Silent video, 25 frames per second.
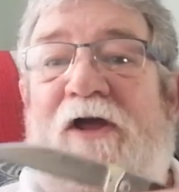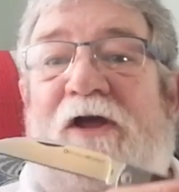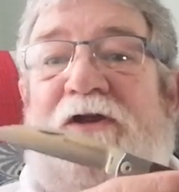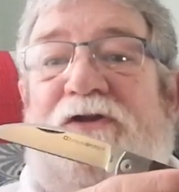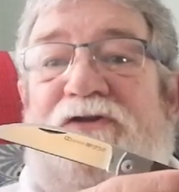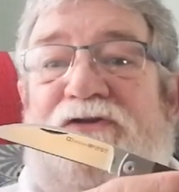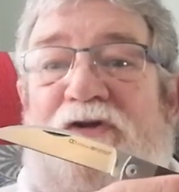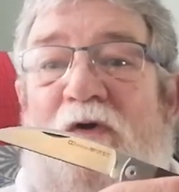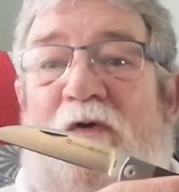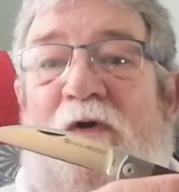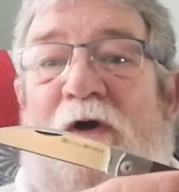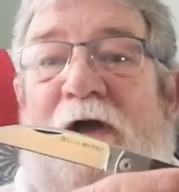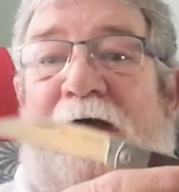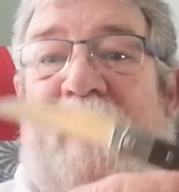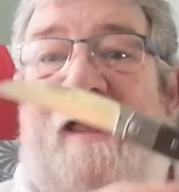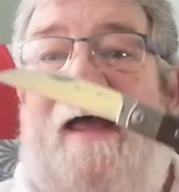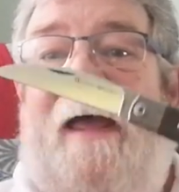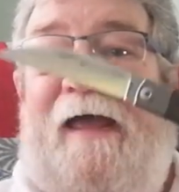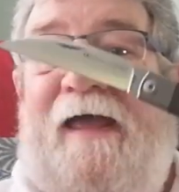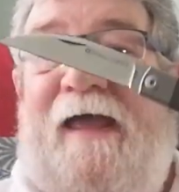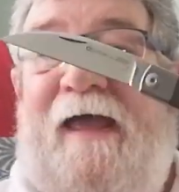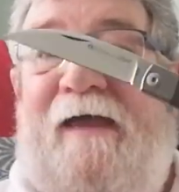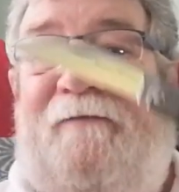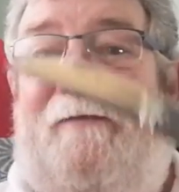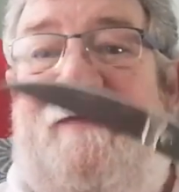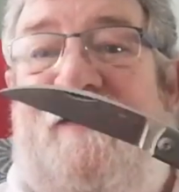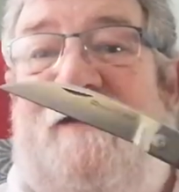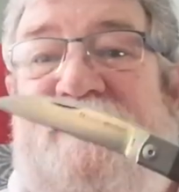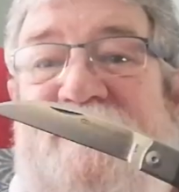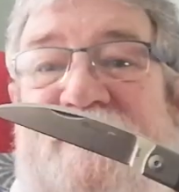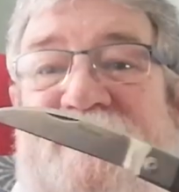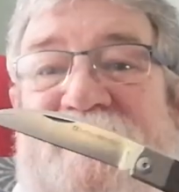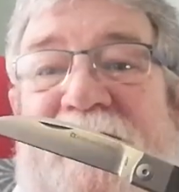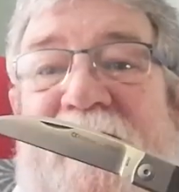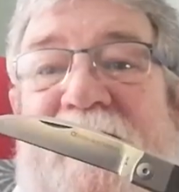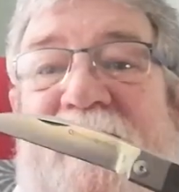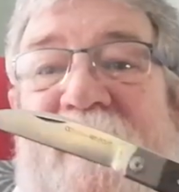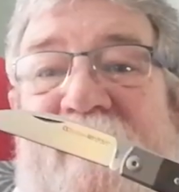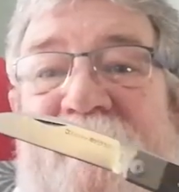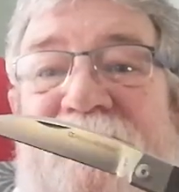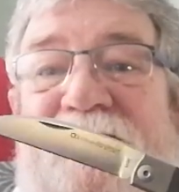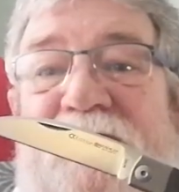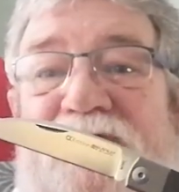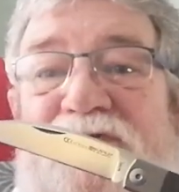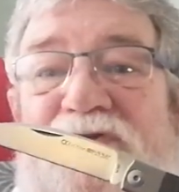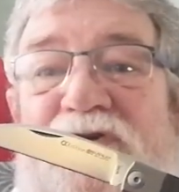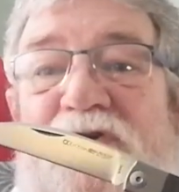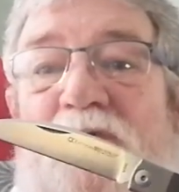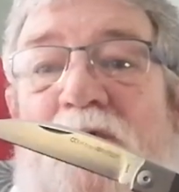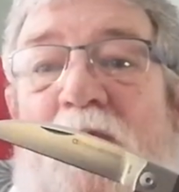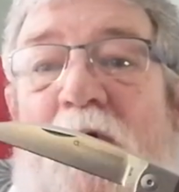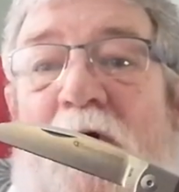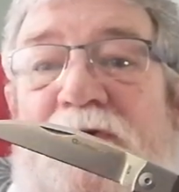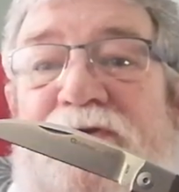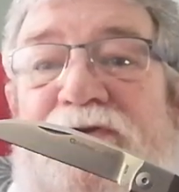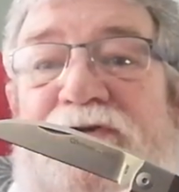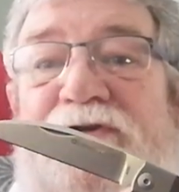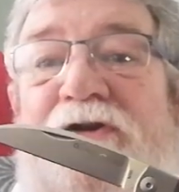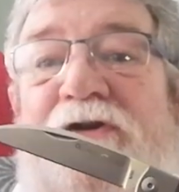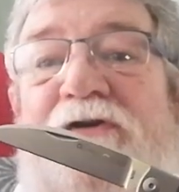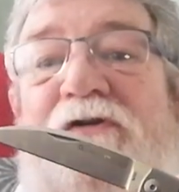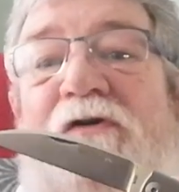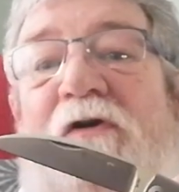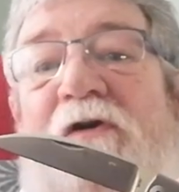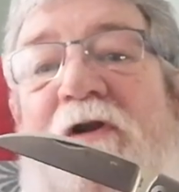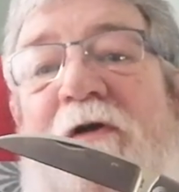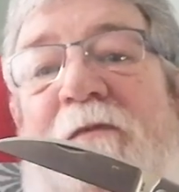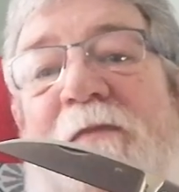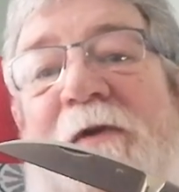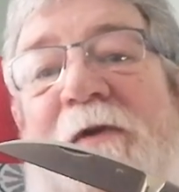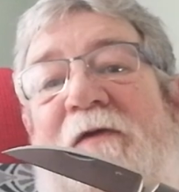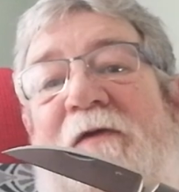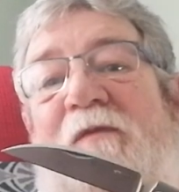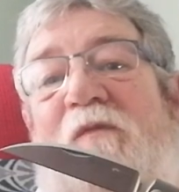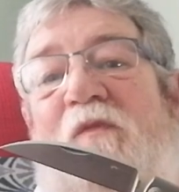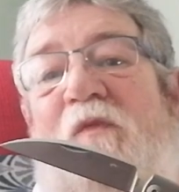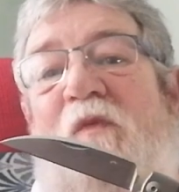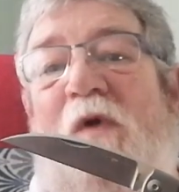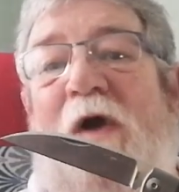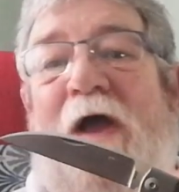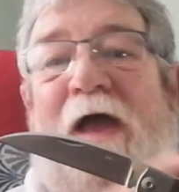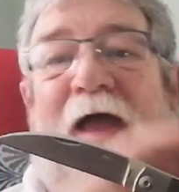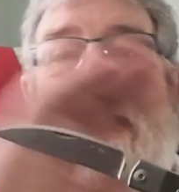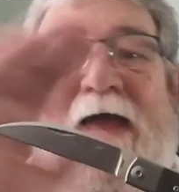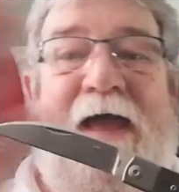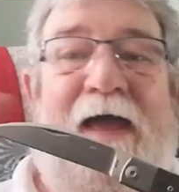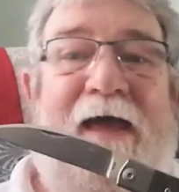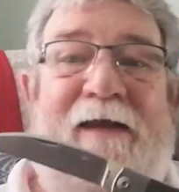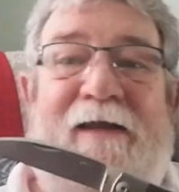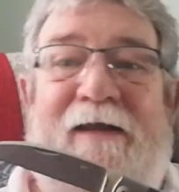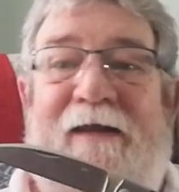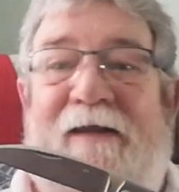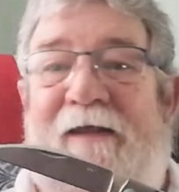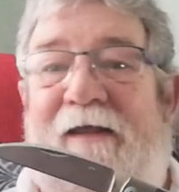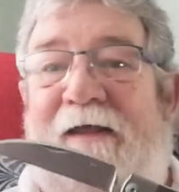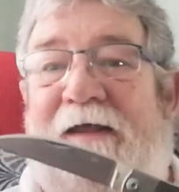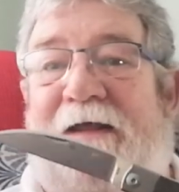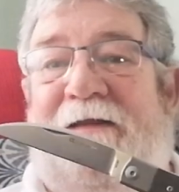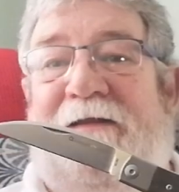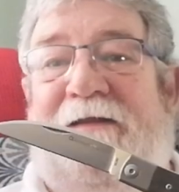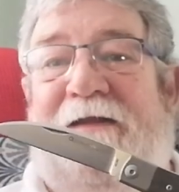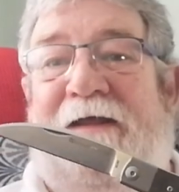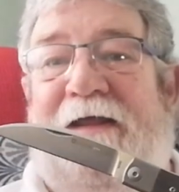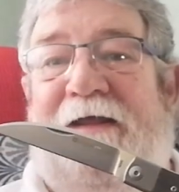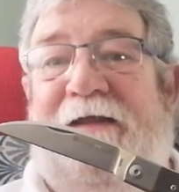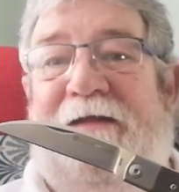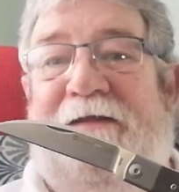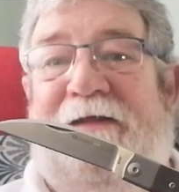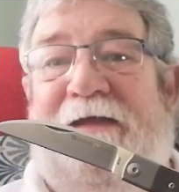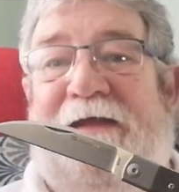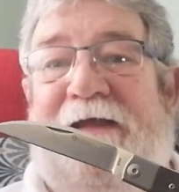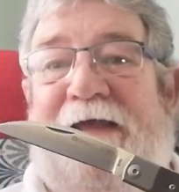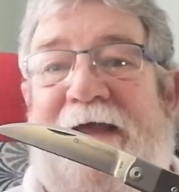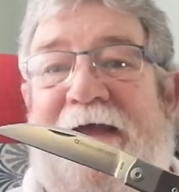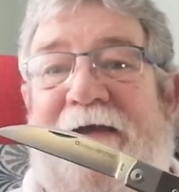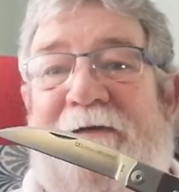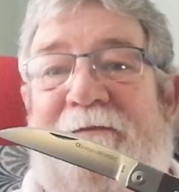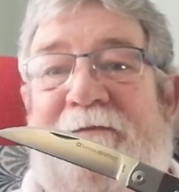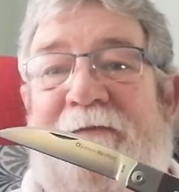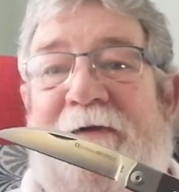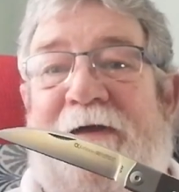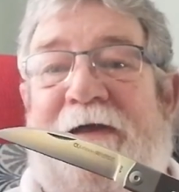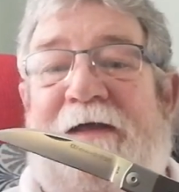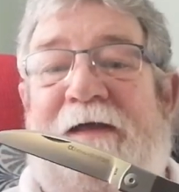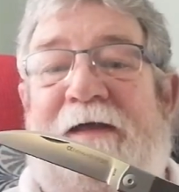So if this is a knife that you want, you're going to way ahead of the game,